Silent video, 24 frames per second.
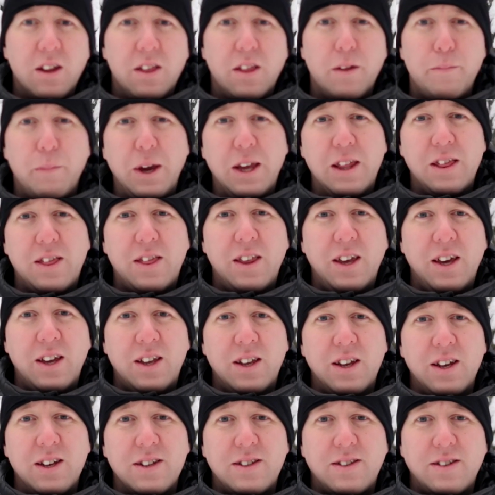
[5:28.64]
The main
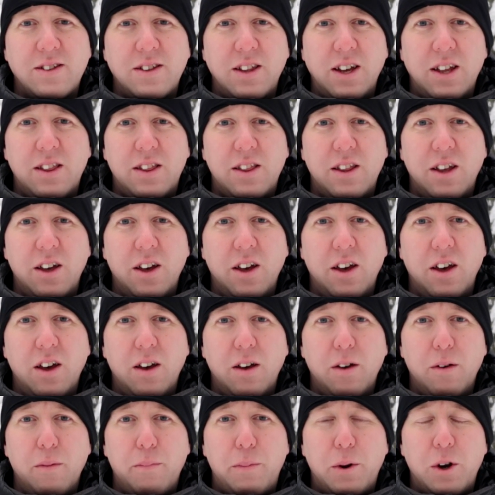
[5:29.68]
thing is that
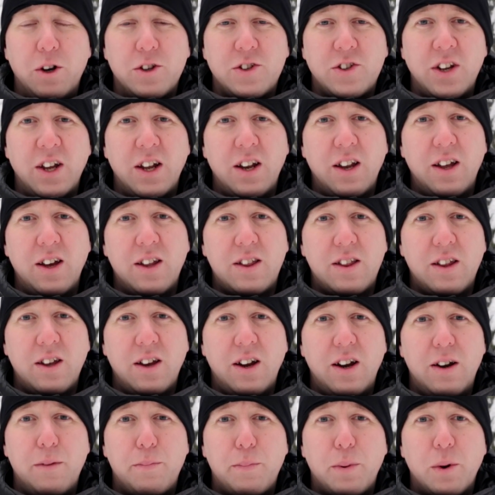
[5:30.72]
the personnel at the
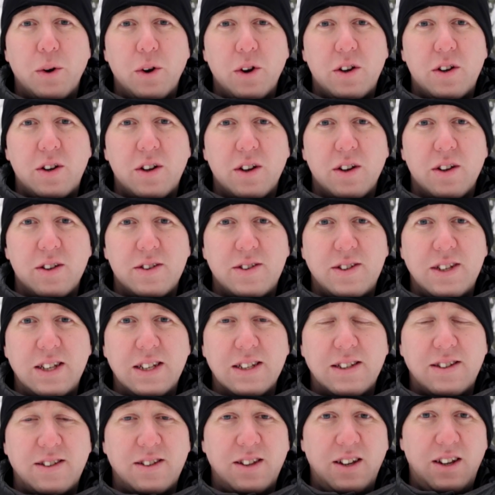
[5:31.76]
airport
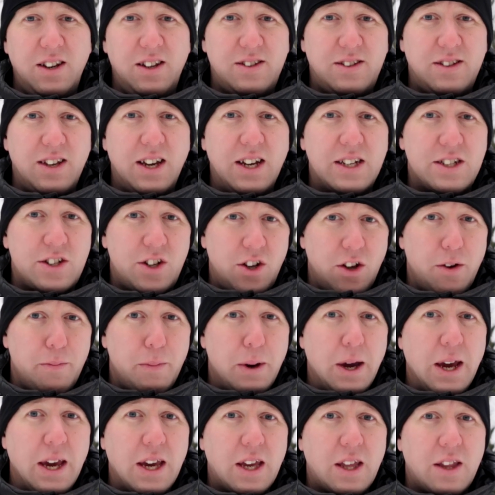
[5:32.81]
sees that it's actually a
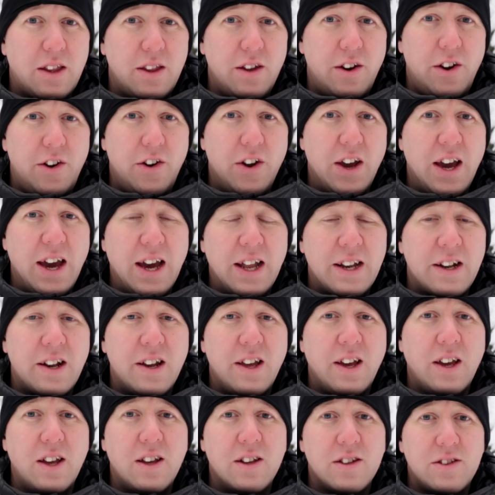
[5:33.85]
bike they're
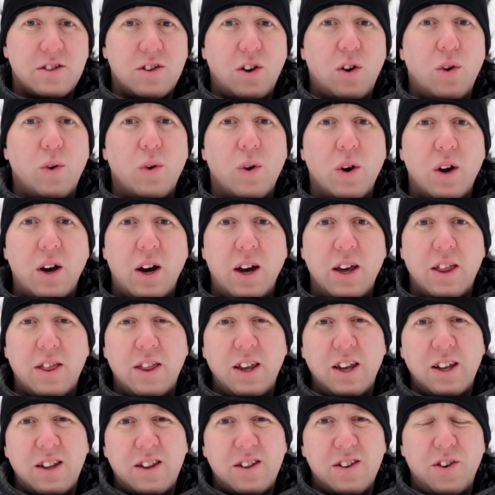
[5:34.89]
handling, so I
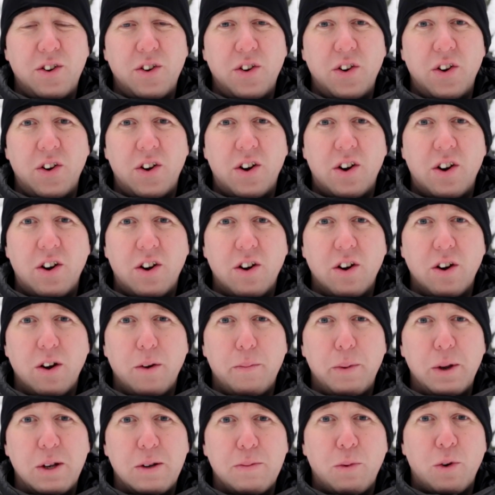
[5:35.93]
think they are
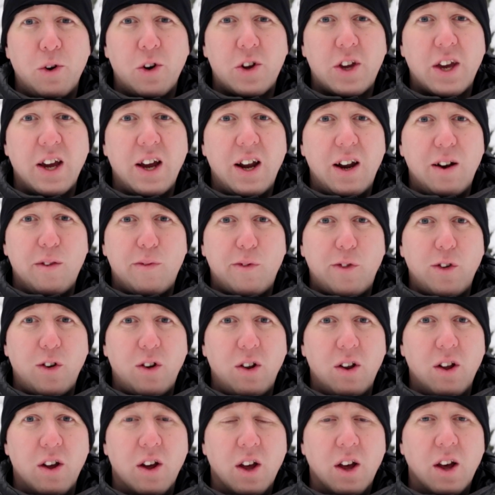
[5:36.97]
a bit more
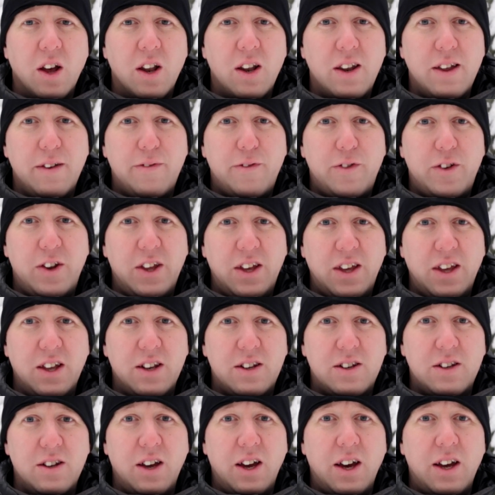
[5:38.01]
careful lifting
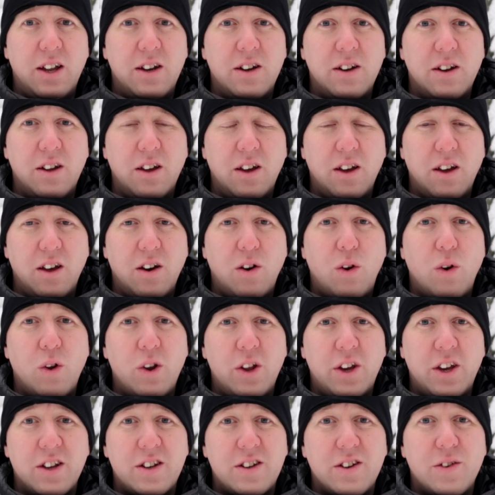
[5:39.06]
it and
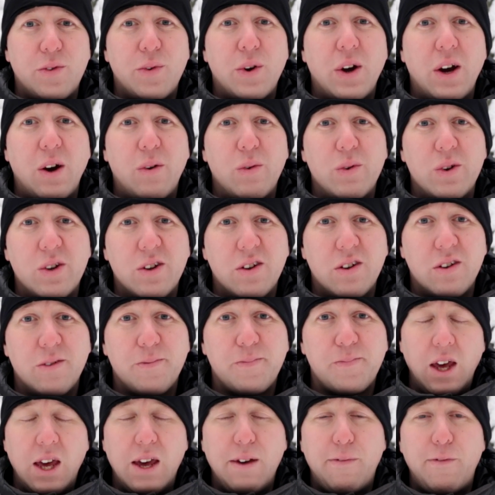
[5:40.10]
hauling it around.
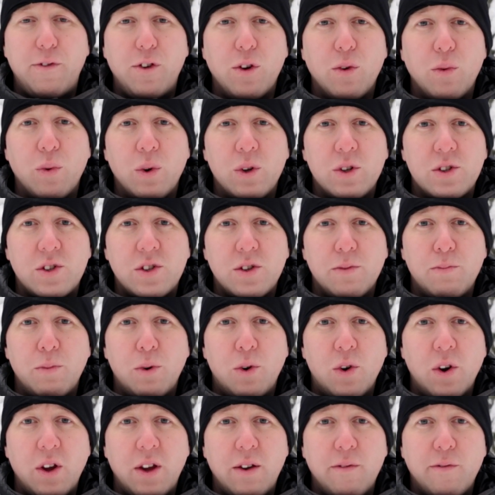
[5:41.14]
If you want some
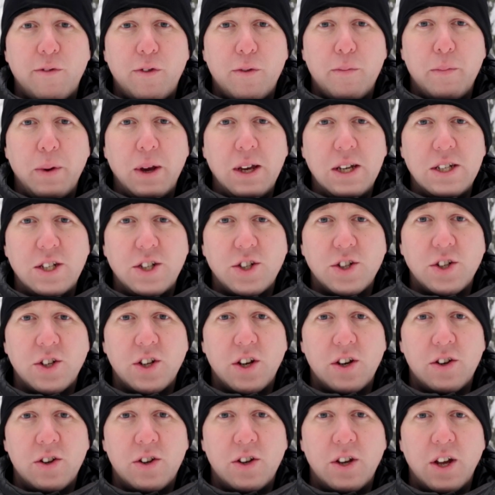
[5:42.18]
more information
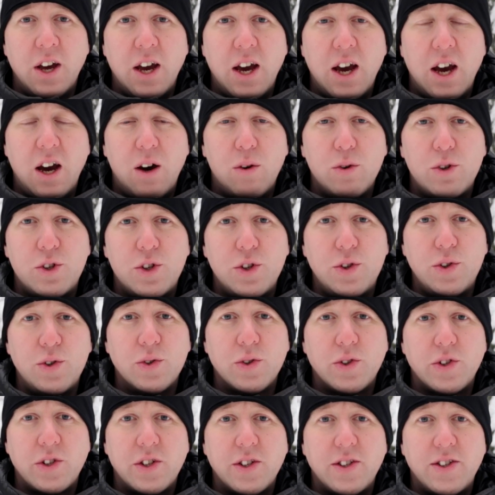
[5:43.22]
on how to
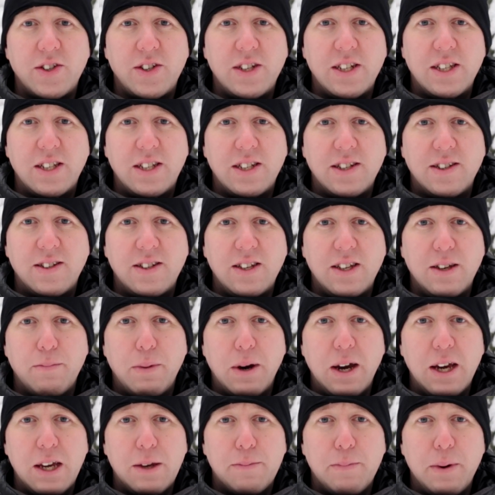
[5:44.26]
use the CTC
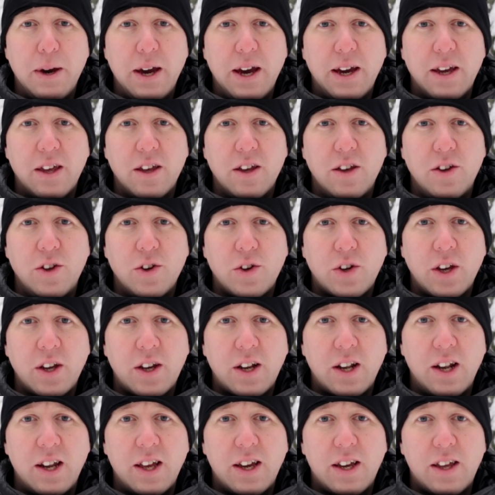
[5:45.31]
bike bag, you can
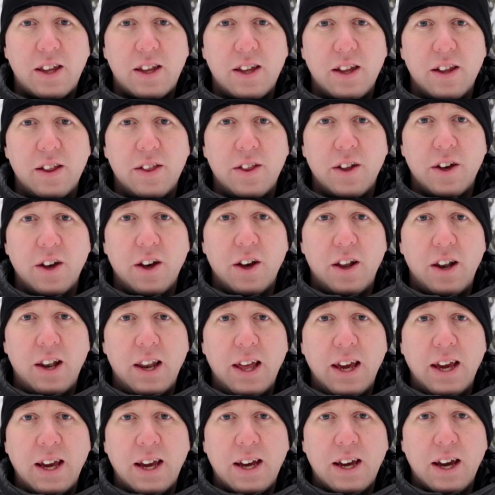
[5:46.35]
click the
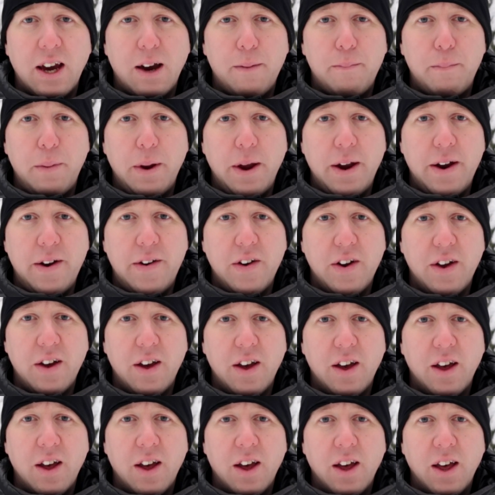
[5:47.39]
link up here.
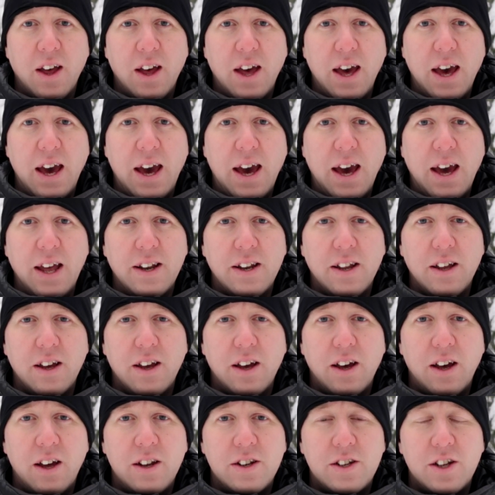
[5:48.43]
And
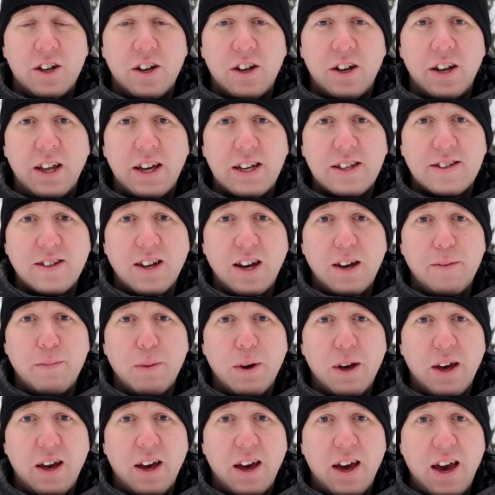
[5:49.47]
until next
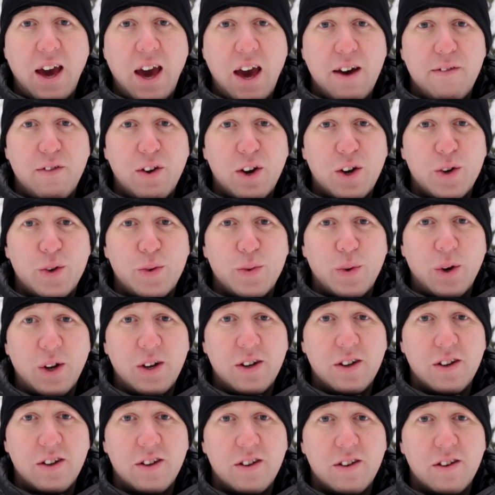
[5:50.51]
time, have a good
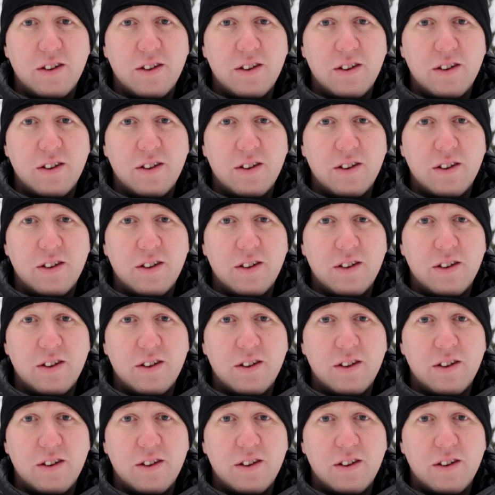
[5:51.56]
one.